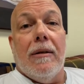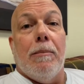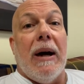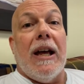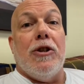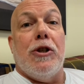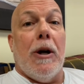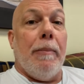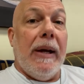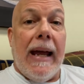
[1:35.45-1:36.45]
by
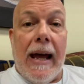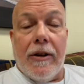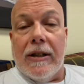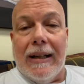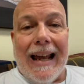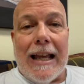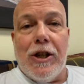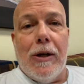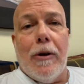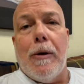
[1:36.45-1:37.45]
jumping out and
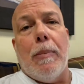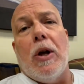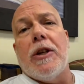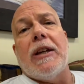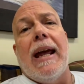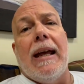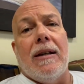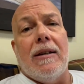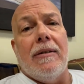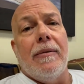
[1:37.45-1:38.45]
latching onto Paul's hand.